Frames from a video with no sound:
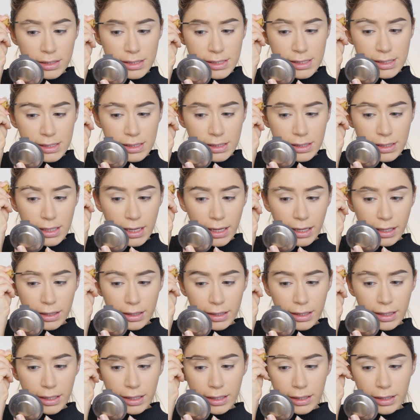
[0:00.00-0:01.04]

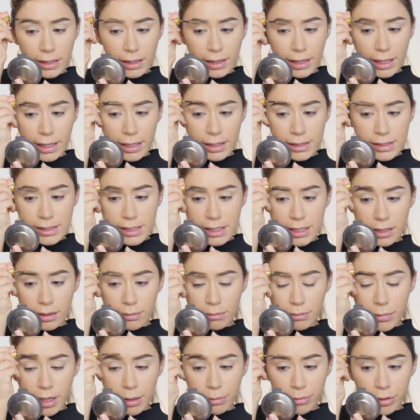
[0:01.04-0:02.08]
slightly
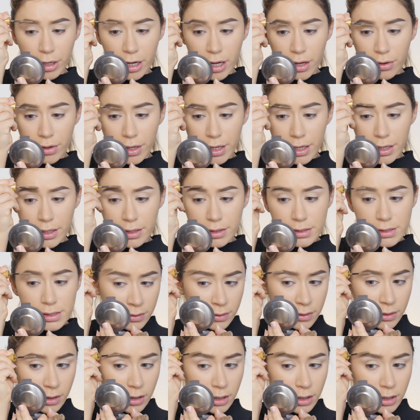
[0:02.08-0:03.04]
lighten my brow hairs.